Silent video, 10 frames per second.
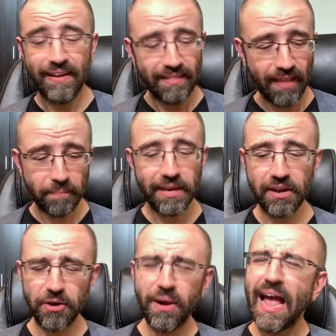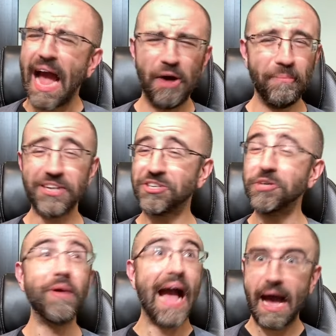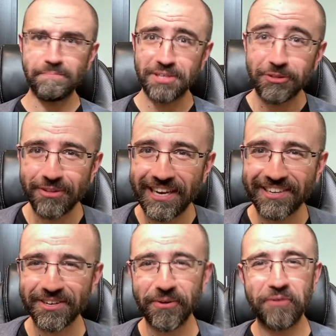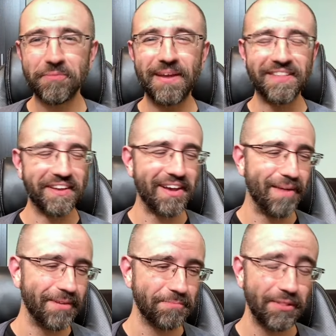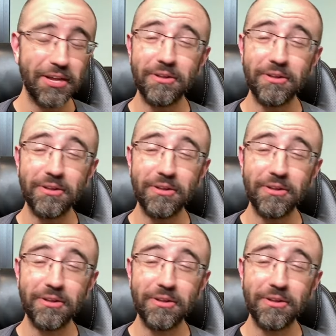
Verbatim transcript: Let me know how much you absolutely disagree with me in the comments below.